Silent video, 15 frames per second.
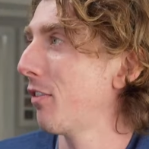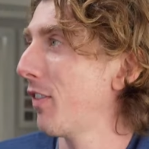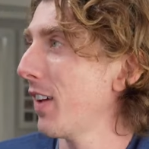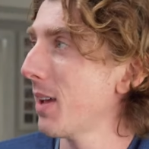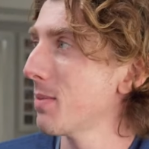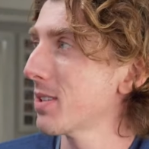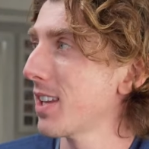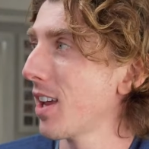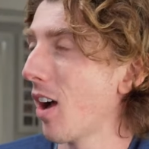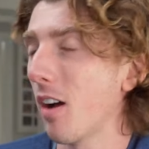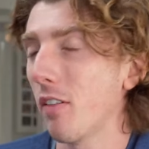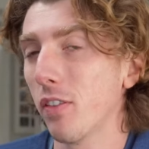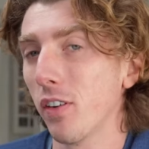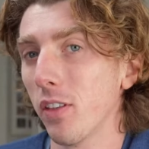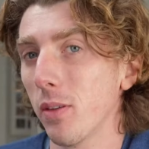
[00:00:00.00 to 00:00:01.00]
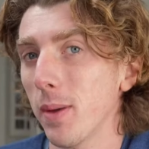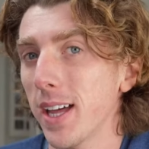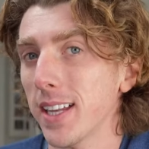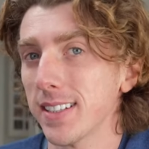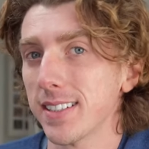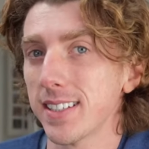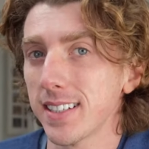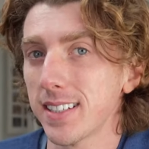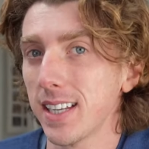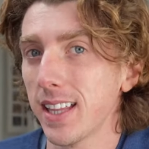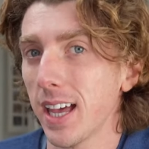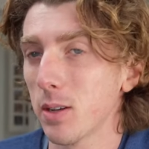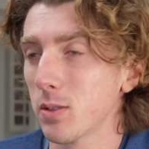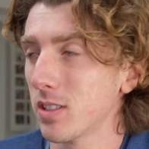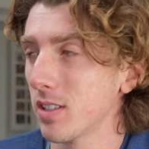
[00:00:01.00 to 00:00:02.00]
famously offered the man
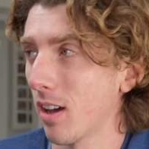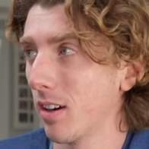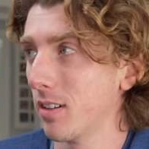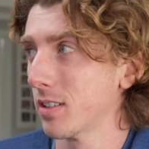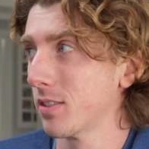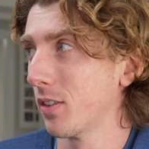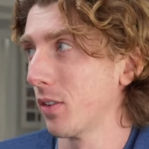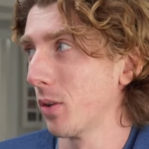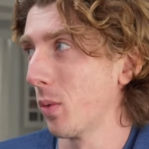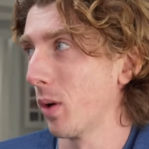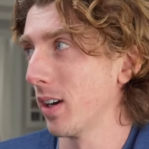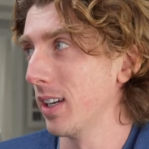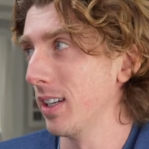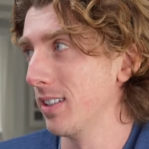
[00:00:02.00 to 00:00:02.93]
$60,000 for the work he